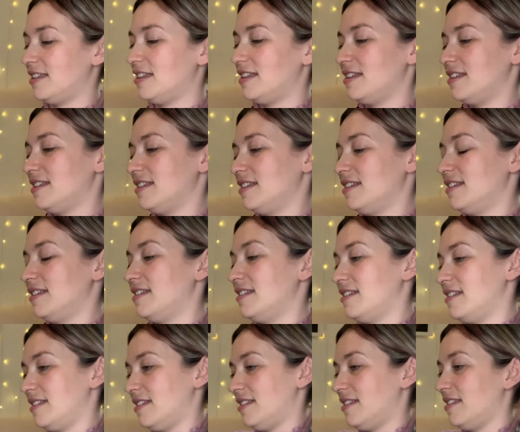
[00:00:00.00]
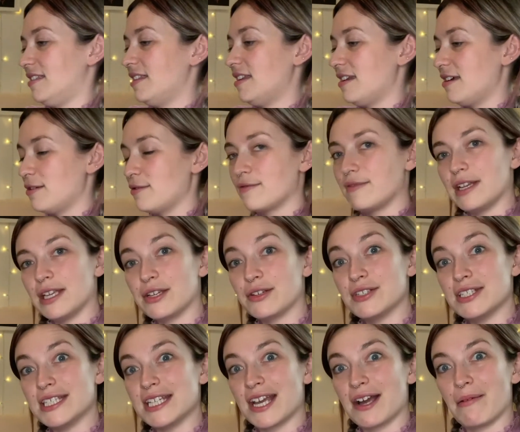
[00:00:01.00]
And then hopefully you can
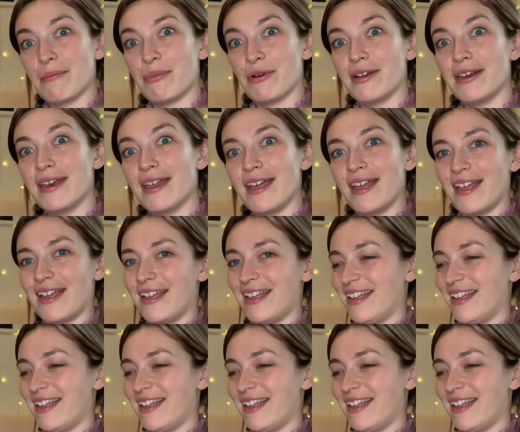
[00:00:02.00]
dig up one day.